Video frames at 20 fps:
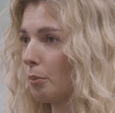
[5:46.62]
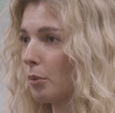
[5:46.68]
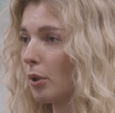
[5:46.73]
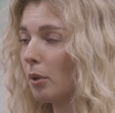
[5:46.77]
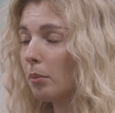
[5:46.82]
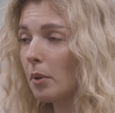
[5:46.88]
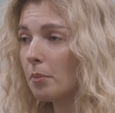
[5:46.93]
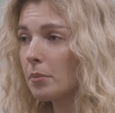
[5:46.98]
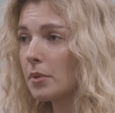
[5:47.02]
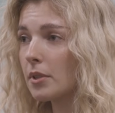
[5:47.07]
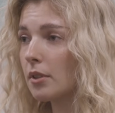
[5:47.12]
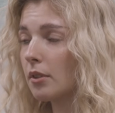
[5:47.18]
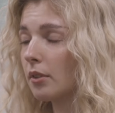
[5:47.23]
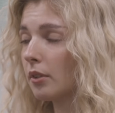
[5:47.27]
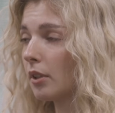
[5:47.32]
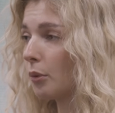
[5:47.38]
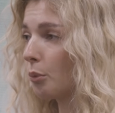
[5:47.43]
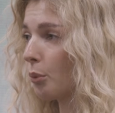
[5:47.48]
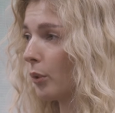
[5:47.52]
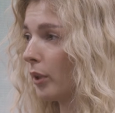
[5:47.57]
problems
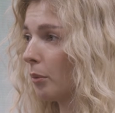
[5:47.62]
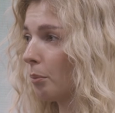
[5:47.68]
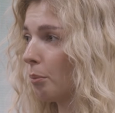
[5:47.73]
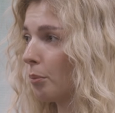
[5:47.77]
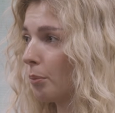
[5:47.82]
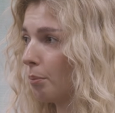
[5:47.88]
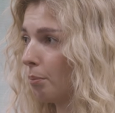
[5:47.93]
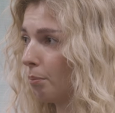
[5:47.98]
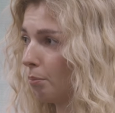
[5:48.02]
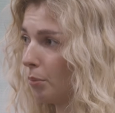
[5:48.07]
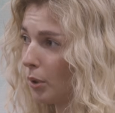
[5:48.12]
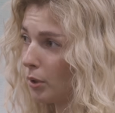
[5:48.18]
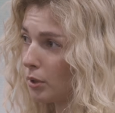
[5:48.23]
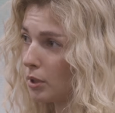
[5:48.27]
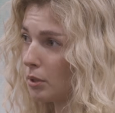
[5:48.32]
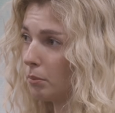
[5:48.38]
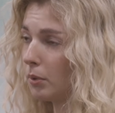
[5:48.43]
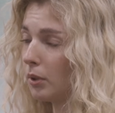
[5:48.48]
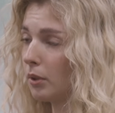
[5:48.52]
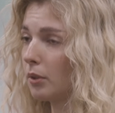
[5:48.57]
that weren't
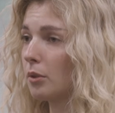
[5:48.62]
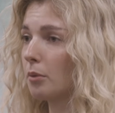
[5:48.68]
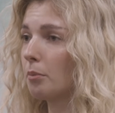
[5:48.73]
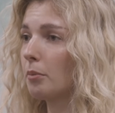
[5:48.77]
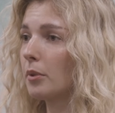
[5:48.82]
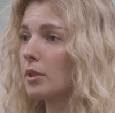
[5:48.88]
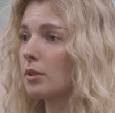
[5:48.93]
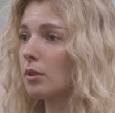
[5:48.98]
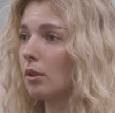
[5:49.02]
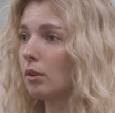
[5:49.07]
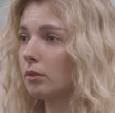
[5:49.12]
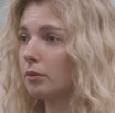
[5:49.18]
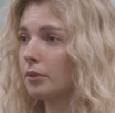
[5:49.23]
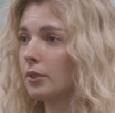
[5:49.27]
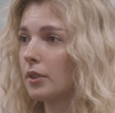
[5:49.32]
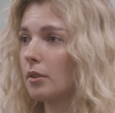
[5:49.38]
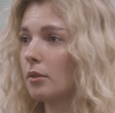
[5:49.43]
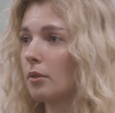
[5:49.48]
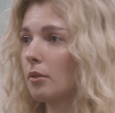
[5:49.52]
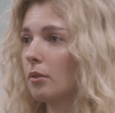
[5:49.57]
possible to be
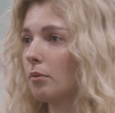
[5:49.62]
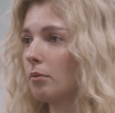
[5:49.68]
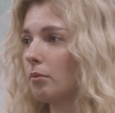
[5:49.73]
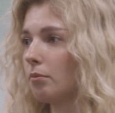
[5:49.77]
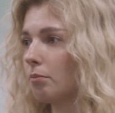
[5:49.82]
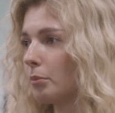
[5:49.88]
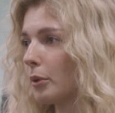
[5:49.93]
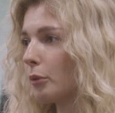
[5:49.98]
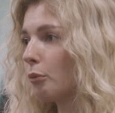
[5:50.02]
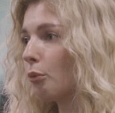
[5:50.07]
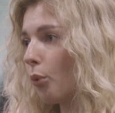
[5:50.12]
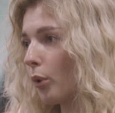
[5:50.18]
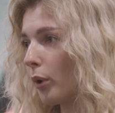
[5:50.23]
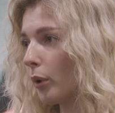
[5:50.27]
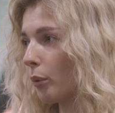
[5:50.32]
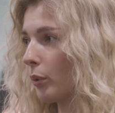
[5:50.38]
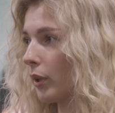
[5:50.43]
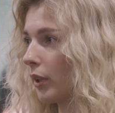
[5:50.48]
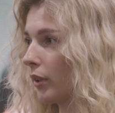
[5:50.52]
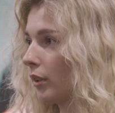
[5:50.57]
solved
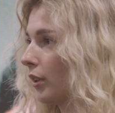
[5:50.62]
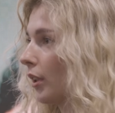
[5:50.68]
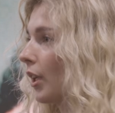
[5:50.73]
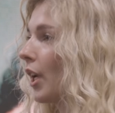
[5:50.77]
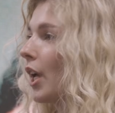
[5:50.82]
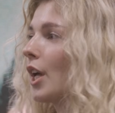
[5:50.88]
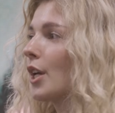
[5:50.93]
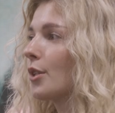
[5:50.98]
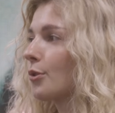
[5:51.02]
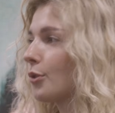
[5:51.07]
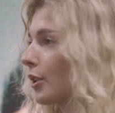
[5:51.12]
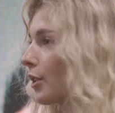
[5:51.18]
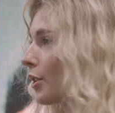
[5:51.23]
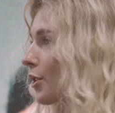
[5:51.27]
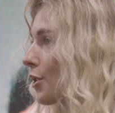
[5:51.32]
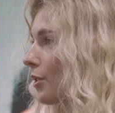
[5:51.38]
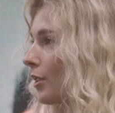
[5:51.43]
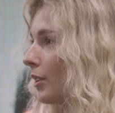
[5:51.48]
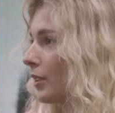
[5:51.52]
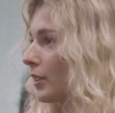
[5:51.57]
before with
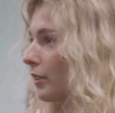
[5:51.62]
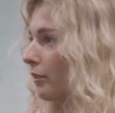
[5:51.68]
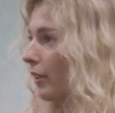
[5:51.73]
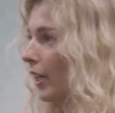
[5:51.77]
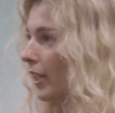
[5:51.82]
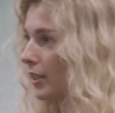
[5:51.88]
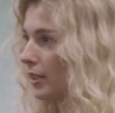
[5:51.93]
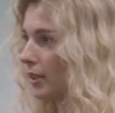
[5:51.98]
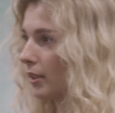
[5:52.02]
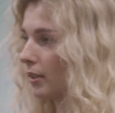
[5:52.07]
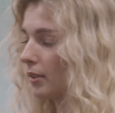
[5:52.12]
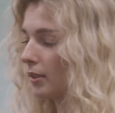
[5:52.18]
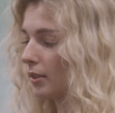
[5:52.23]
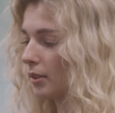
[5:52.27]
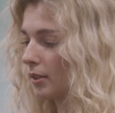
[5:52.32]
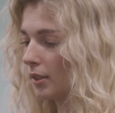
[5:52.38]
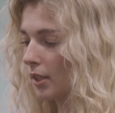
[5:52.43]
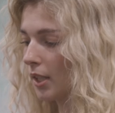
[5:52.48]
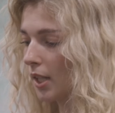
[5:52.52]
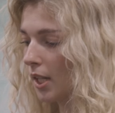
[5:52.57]
traditional
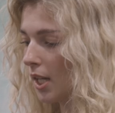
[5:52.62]
devices.